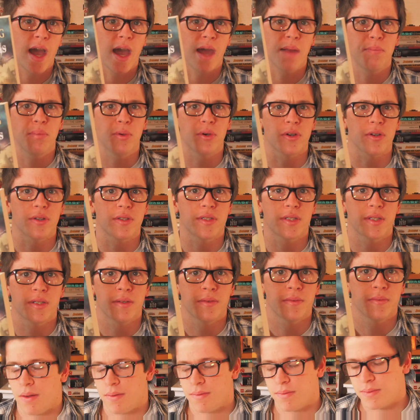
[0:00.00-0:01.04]
and books.
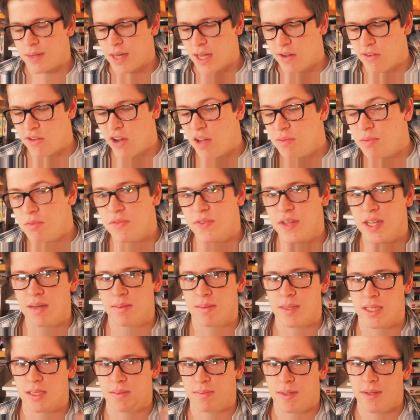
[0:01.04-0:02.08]
Now, I've been thinking
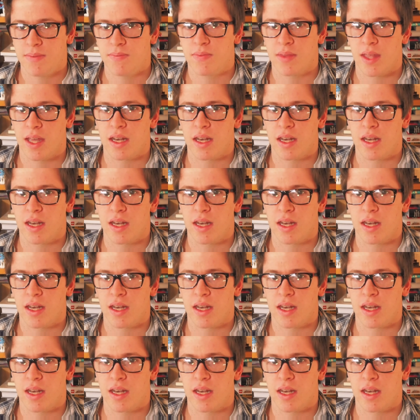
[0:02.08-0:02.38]
about this a bit,